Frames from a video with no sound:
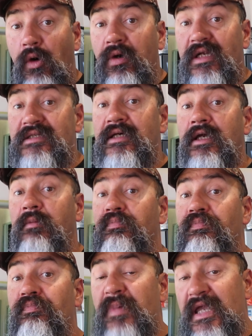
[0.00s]
I want to say a
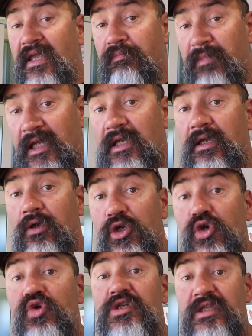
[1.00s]
big
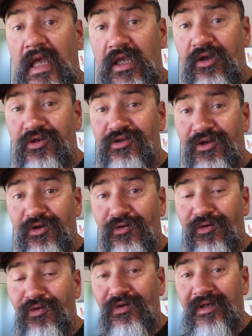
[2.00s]
huge thank you to you
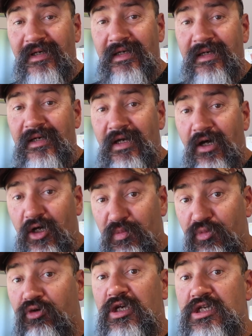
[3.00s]
all. I
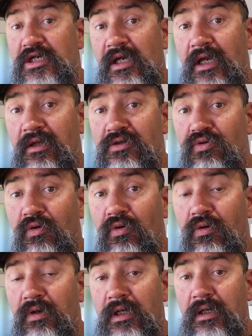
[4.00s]
appreciate you
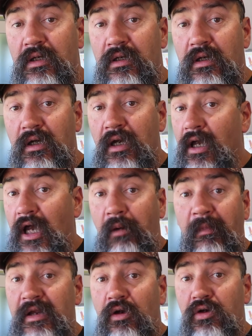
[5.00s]
all. I
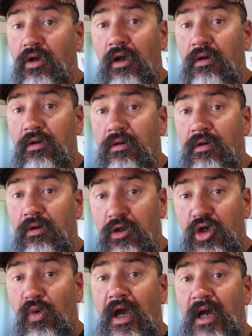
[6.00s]
may not know who
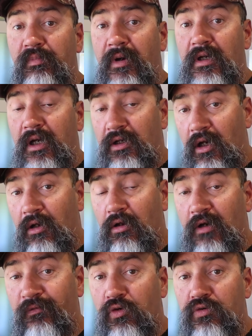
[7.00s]
you are, but I know a
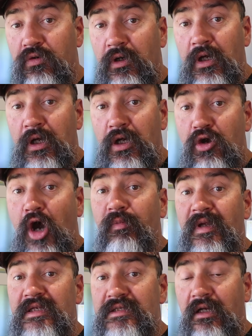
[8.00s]
lot of your
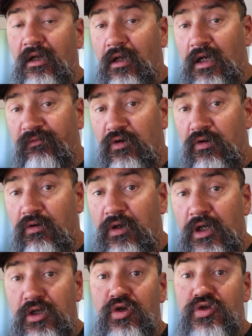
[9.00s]
comments, I know a lot of your
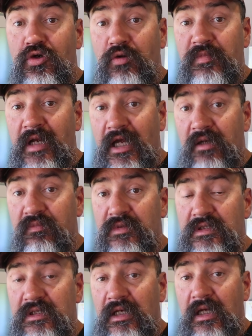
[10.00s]
YouTube
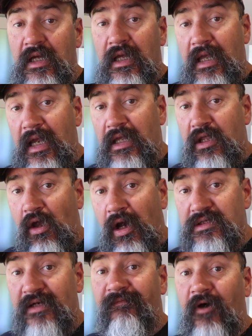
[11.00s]
names, and the
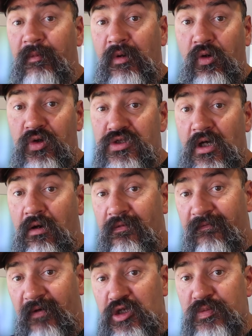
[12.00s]
guys that follow me also on
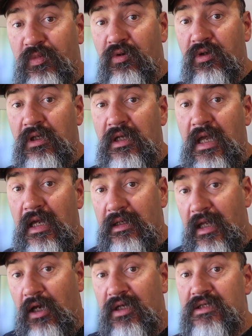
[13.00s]
Facebook and
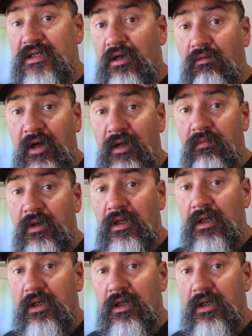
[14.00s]
now Instagram.